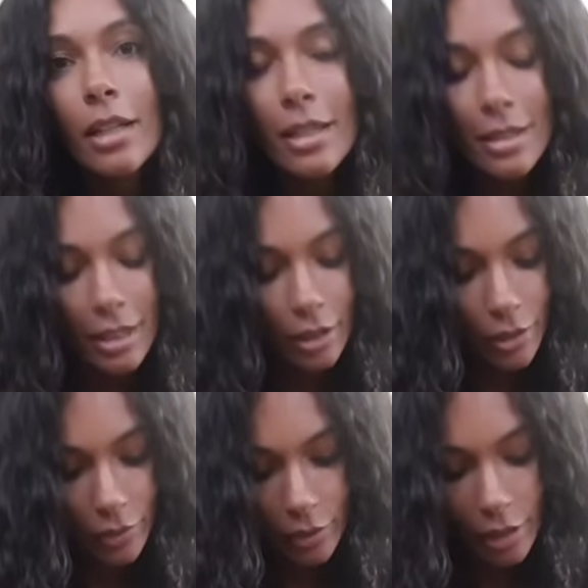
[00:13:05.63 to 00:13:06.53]
a
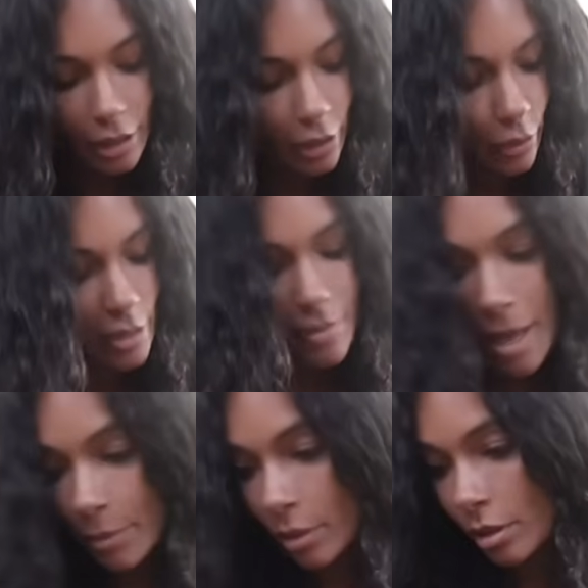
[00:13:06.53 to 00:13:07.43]
sticker for a Honeycrisp
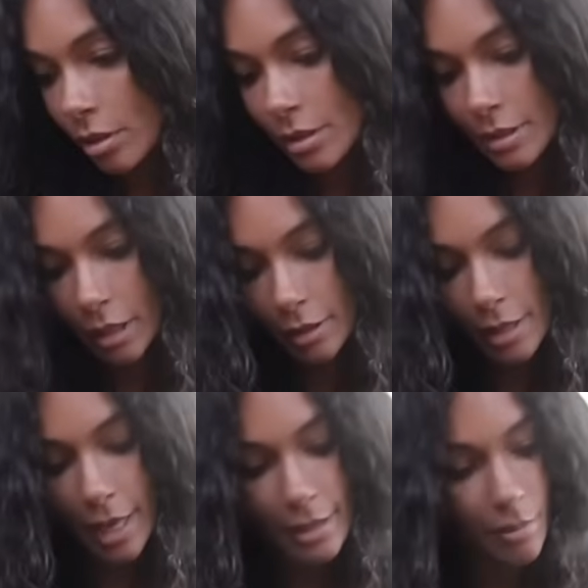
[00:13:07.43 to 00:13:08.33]
apple stuck
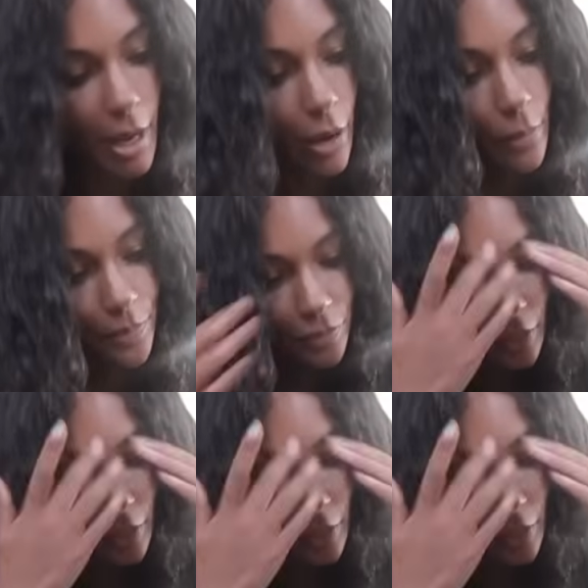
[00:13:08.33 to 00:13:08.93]
to that somehow.